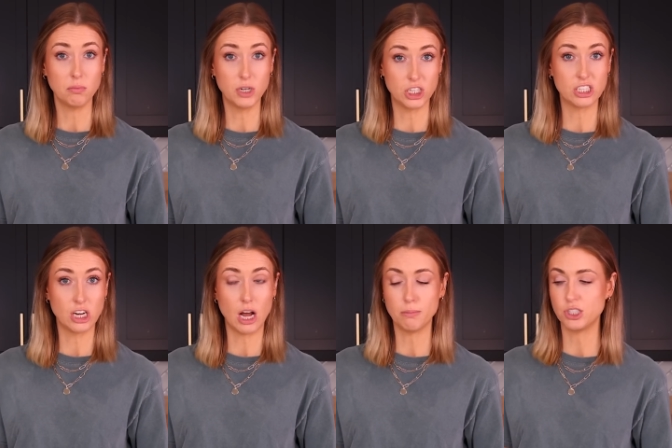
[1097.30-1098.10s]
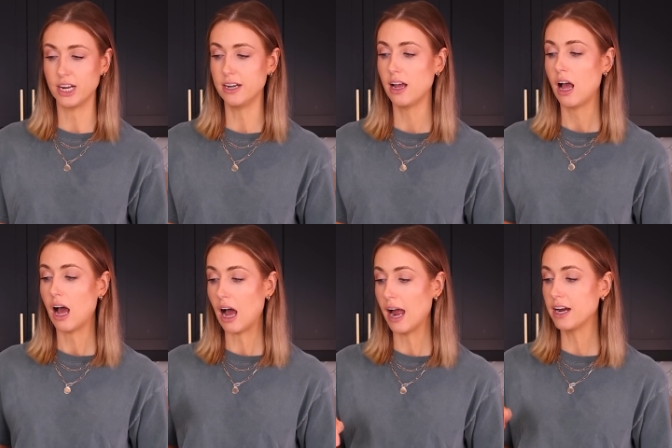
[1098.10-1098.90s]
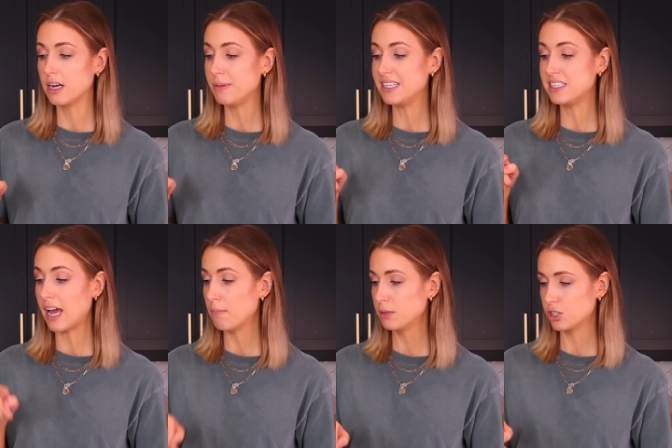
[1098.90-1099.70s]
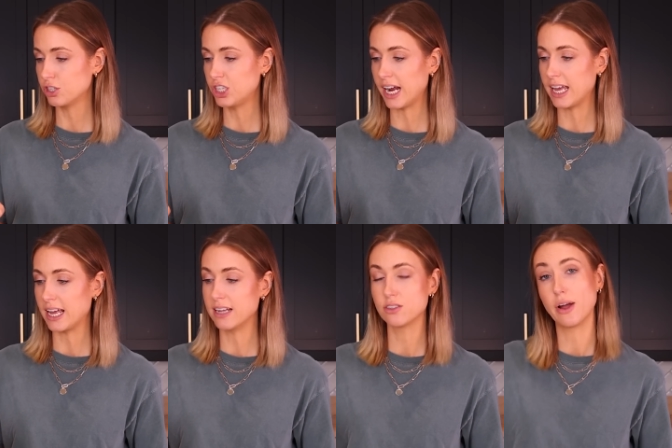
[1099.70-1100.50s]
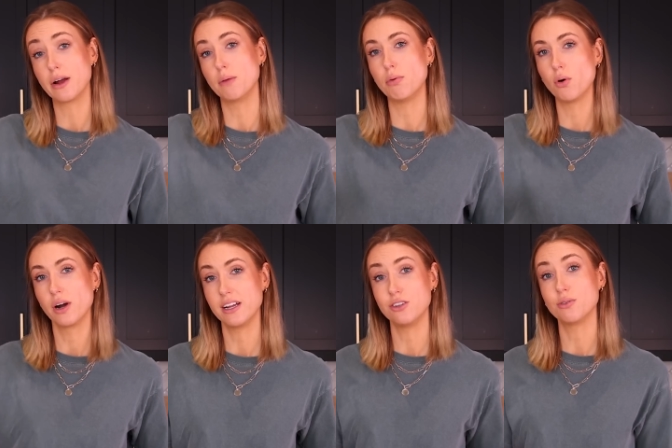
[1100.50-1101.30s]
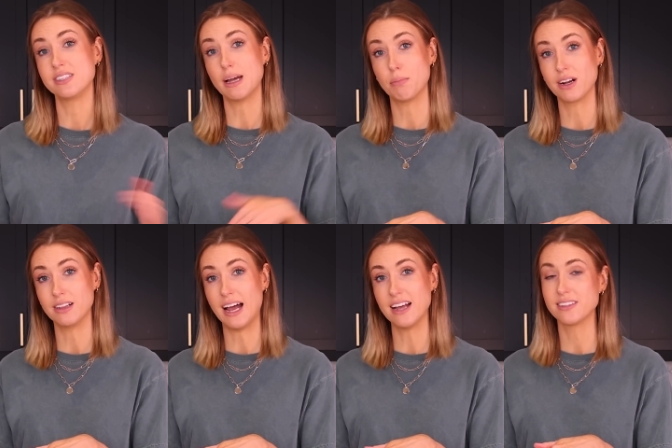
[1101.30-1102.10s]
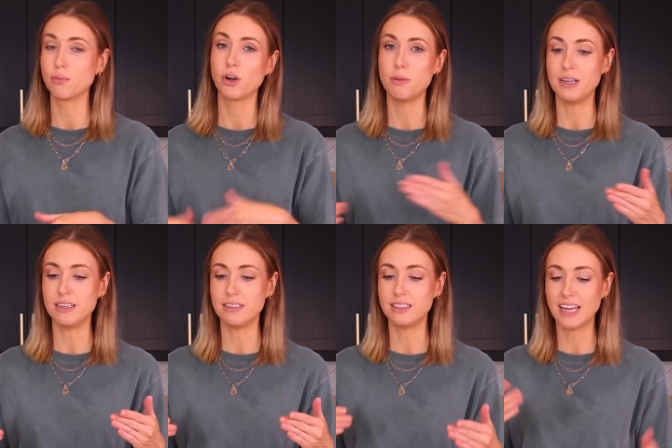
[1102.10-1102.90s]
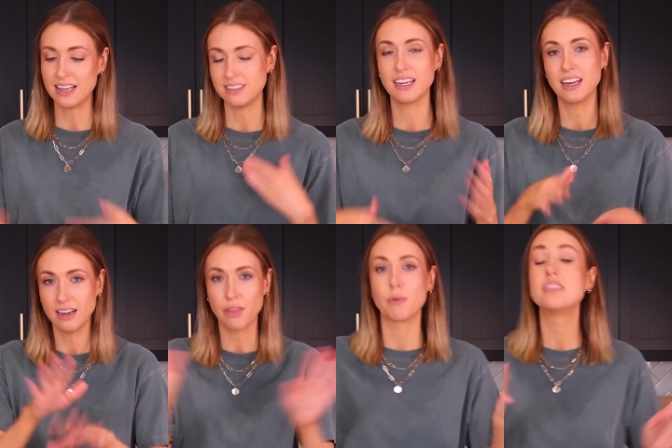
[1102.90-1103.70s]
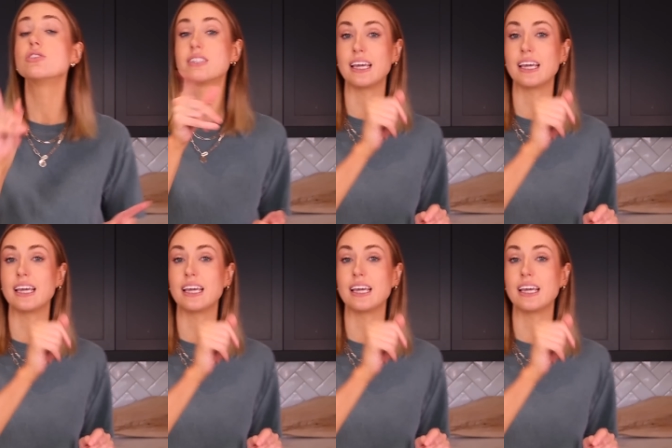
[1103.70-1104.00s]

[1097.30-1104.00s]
which is an option. I'm gonna be temperature checking it, so I'm gonna pour it into a separate glass and we're gonna be testing it, and otherwise you'll